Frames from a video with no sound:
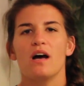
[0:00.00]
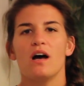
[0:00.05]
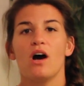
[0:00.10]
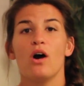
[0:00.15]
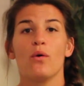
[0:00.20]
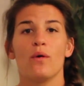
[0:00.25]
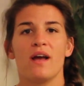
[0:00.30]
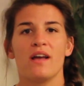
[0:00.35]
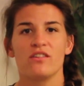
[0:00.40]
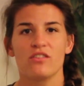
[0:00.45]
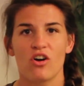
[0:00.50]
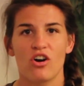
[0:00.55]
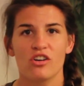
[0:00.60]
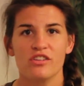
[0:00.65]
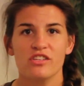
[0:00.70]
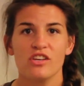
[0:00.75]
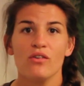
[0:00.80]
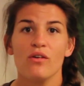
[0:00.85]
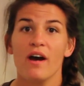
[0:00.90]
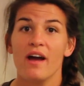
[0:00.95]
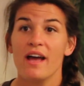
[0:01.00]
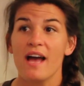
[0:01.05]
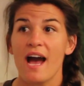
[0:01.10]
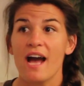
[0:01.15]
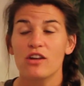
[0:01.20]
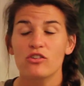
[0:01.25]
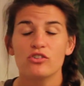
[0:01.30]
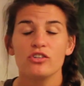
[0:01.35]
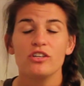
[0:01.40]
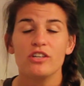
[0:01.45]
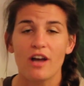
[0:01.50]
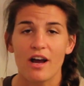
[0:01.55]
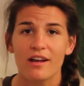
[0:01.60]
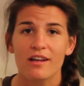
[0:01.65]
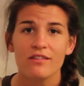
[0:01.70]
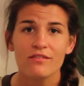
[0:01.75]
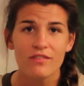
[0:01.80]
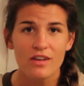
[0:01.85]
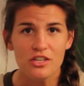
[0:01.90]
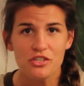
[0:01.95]
oh, and also I actually got
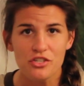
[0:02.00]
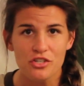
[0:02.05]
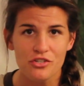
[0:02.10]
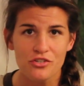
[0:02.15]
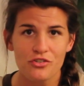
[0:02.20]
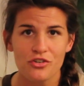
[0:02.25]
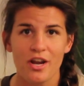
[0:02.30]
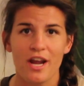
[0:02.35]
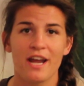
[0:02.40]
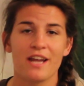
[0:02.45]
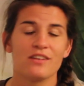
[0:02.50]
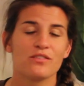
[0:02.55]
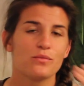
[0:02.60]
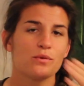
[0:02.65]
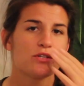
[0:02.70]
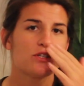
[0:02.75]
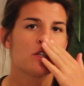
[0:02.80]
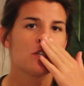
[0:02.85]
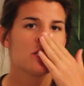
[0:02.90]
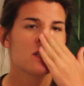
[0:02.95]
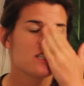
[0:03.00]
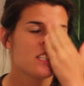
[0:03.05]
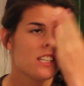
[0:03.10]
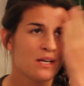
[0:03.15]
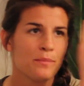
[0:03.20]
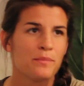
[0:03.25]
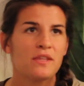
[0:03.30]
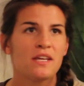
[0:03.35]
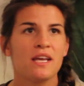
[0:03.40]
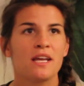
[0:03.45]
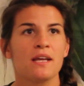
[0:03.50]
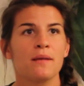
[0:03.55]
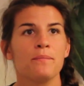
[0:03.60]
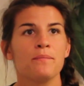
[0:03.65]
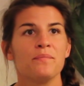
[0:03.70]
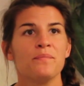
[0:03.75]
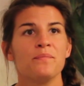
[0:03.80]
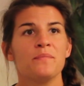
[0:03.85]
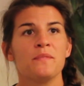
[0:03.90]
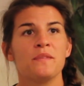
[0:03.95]
convention trained, which is something
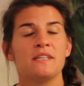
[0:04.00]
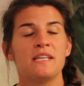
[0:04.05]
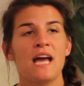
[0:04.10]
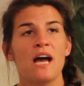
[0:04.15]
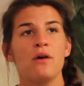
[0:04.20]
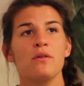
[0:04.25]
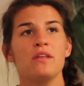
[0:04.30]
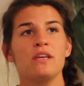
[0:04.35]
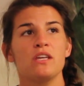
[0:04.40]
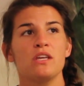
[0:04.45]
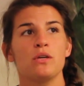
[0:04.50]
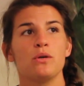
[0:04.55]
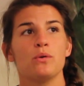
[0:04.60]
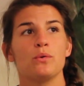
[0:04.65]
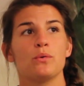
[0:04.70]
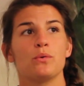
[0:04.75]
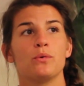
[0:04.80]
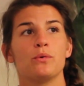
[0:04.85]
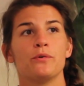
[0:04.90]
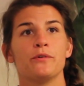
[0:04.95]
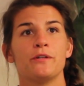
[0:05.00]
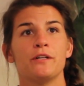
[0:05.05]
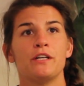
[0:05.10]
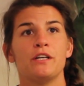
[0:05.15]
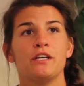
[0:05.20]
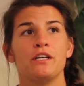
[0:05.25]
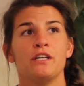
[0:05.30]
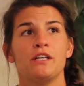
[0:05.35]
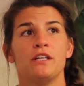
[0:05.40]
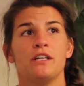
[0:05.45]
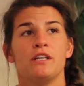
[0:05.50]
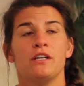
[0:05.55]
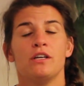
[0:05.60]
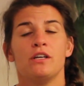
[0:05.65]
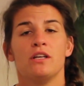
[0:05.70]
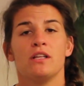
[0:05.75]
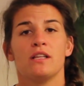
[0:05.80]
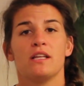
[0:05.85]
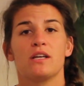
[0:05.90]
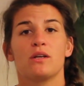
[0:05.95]
now that you,
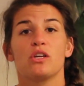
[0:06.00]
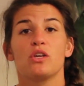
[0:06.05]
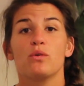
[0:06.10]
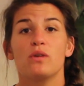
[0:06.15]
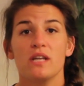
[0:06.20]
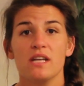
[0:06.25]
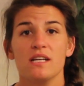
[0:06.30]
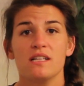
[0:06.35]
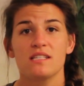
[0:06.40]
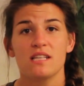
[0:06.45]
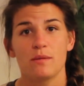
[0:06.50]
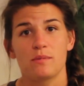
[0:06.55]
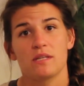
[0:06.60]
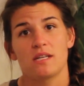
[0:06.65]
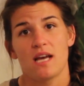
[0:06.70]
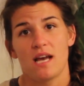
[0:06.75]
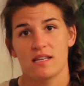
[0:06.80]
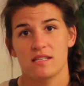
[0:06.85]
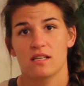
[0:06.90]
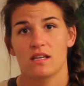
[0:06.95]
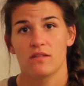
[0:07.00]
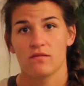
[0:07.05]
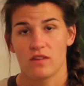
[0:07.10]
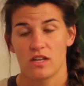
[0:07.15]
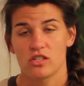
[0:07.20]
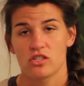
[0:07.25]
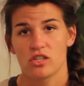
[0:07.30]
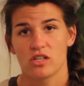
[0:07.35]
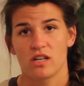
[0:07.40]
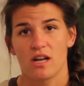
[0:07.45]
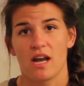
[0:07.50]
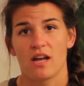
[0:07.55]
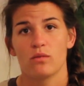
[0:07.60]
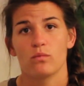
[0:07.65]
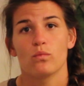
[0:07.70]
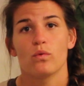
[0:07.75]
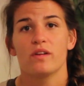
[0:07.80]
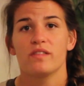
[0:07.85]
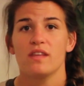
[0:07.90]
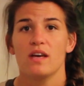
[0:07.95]
like, you get accepted as a convention guide.
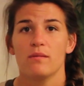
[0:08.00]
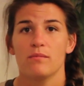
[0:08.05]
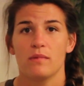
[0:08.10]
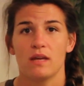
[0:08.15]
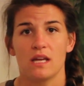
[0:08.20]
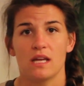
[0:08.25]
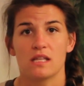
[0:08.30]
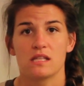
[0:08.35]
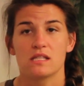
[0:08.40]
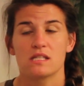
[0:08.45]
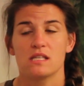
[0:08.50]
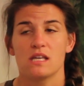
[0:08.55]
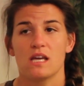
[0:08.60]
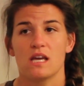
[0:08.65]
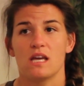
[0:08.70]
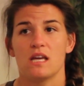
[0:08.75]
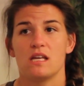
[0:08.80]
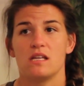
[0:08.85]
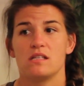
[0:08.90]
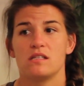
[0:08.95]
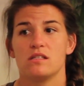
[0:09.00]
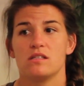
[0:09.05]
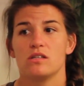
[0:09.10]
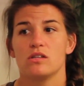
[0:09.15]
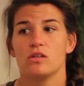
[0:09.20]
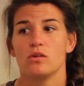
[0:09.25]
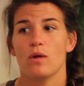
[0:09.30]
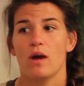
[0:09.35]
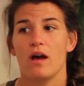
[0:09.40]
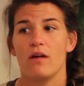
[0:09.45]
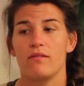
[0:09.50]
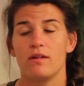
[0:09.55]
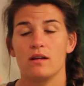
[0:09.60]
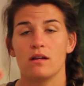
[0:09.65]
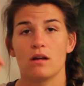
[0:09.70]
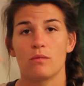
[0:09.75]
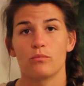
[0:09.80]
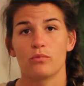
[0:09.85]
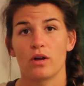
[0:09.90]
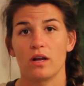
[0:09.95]
What that means is you have an
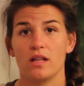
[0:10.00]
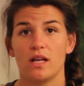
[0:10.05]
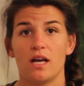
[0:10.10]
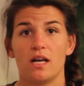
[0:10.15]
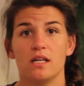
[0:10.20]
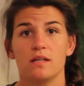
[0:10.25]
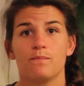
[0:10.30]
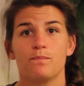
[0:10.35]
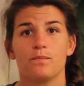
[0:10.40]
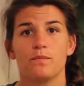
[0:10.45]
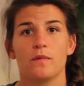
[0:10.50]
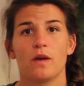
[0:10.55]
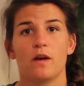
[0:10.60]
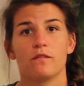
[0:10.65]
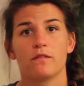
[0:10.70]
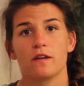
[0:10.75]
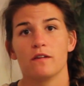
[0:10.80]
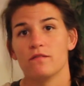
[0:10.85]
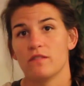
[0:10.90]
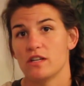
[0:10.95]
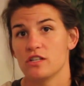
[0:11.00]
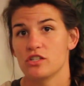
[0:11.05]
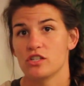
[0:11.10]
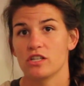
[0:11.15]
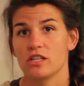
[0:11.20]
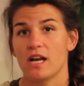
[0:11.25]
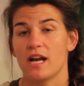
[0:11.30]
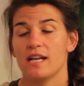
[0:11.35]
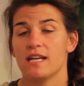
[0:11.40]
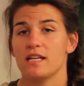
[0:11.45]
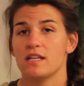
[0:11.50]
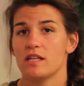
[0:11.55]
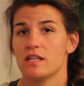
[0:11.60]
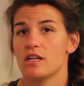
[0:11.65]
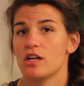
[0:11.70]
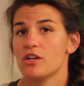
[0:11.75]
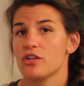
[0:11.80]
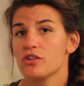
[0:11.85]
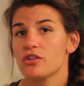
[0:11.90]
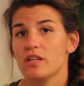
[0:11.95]
umbrella of convention guide, and then
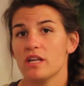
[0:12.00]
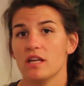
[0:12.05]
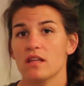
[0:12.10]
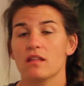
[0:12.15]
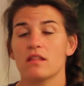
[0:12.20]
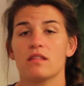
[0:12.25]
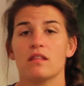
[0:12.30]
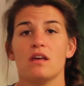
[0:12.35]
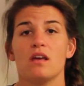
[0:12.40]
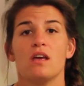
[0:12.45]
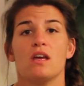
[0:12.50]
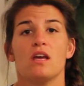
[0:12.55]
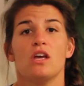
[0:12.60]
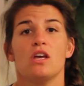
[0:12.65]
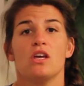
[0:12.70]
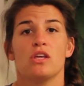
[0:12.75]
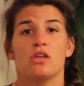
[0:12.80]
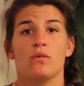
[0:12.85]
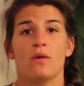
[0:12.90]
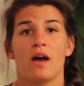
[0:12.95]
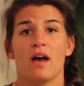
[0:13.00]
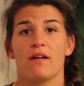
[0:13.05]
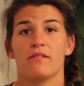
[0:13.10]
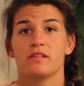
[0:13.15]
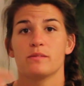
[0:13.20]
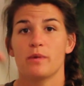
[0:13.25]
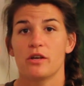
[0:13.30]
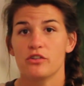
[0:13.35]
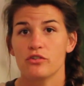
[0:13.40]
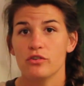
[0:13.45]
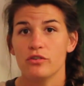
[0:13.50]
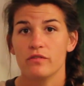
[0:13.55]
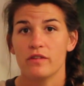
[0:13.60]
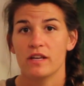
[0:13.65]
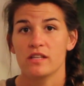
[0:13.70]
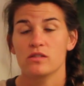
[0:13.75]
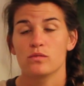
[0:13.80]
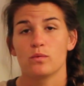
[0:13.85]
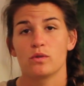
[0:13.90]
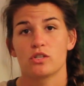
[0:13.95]
underneath you have special
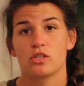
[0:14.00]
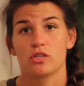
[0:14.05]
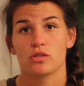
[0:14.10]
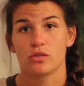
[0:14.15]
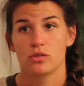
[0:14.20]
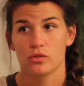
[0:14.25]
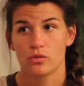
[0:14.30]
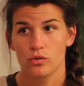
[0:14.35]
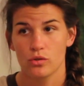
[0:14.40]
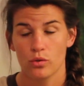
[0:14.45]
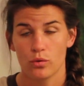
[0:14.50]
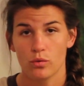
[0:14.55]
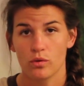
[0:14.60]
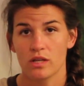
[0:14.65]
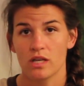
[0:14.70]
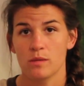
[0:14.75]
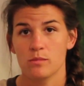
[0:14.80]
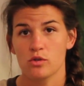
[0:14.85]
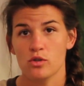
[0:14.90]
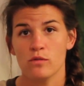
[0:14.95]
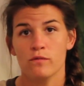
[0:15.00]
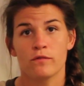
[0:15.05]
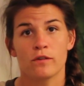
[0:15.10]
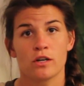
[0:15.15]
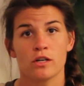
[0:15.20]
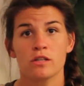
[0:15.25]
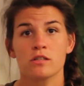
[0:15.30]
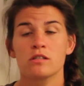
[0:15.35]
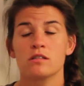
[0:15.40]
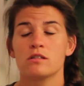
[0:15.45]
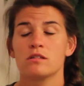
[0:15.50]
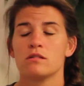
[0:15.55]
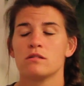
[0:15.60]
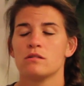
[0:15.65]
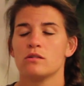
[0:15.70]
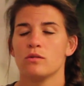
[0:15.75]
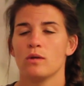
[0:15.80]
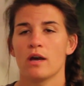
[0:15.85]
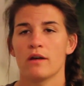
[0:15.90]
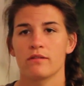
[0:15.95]
events, which is who claims you first,
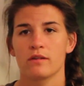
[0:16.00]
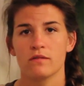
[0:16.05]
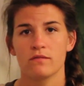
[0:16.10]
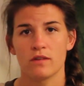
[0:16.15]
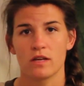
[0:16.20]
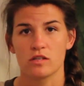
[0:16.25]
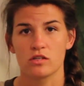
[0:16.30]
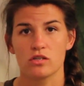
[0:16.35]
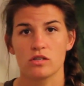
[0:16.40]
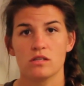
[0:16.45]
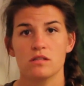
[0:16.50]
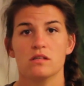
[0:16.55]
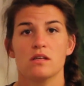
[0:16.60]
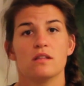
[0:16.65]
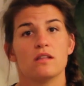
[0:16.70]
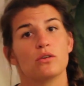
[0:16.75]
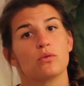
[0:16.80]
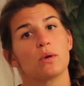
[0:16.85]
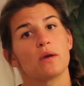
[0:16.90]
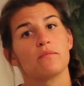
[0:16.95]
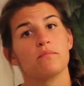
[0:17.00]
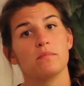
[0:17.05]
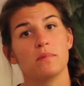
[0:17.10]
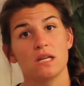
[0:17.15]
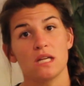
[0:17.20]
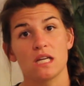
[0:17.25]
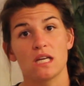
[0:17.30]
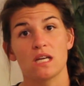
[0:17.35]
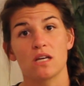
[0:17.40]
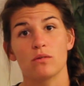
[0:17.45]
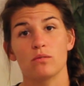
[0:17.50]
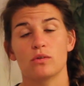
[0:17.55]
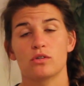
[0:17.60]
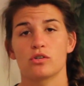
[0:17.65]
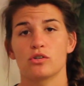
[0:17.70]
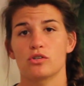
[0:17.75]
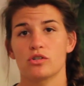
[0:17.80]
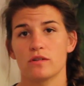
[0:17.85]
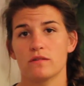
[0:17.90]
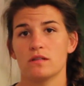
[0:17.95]
you have conventions, and then you have media, which
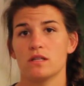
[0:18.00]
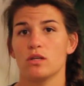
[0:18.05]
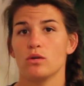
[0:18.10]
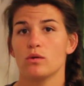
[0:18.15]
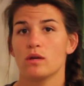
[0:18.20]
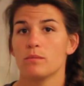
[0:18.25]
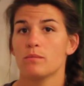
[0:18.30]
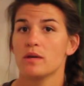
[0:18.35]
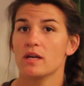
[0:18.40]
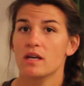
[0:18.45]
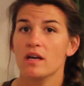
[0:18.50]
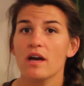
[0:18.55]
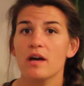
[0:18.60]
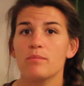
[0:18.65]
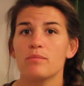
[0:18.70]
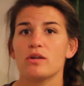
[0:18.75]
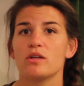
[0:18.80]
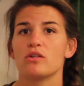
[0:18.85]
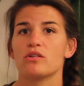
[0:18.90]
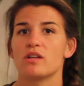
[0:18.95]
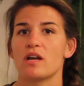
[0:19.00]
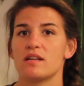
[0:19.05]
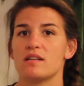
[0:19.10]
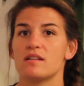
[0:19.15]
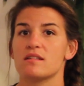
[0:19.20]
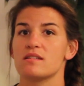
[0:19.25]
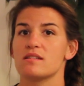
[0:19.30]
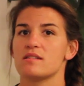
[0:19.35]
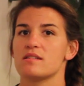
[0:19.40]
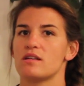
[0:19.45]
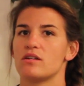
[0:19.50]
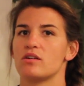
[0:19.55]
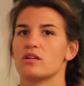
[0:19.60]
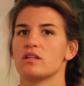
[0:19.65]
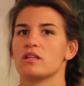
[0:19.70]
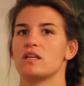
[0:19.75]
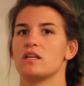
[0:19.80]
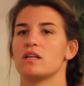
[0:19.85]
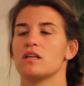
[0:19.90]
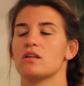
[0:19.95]
are shifts that you can pick up but you're not
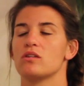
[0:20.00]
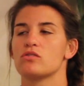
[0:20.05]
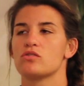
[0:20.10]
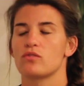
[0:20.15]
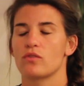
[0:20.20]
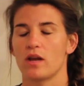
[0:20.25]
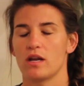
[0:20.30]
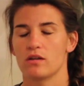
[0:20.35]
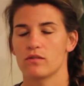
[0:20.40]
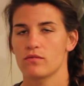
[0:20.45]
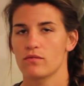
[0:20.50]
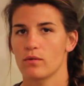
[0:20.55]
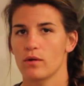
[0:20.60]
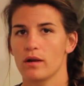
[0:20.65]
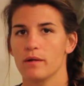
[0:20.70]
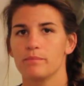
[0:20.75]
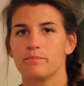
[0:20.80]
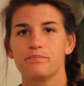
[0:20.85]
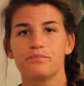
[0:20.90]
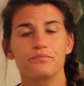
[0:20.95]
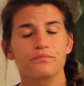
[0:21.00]
necessarily trained for.